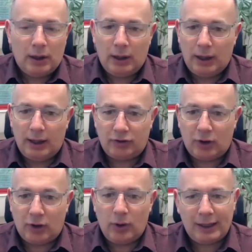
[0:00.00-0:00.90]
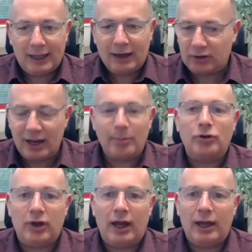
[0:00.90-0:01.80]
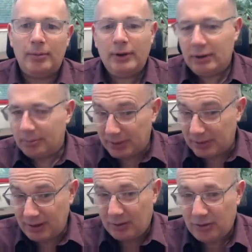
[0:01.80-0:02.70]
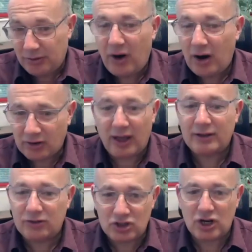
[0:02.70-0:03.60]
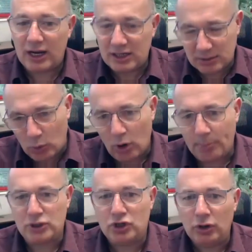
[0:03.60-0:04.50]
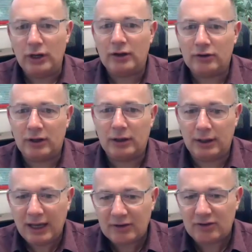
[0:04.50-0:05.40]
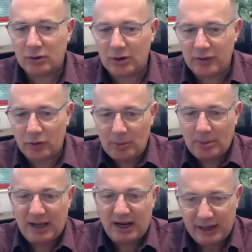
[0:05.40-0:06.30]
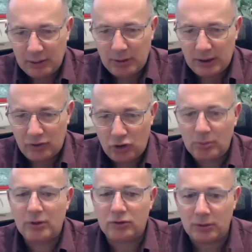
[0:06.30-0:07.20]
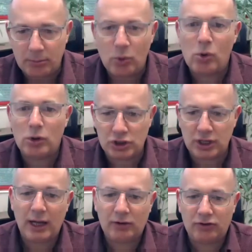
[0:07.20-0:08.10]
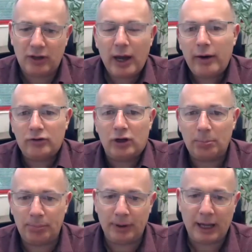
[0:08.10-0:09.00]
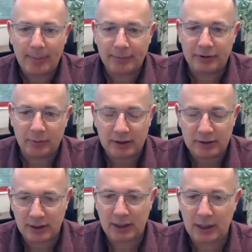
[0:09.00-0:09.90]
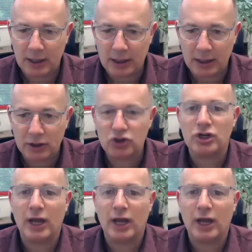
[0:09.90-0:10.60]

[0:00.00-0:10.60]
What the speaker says: And so again, it's a numbers game, but the virus likes to change. The more opportunity it gets to even replicate a little bit in humans, the more chances are it's going to pick up some of these key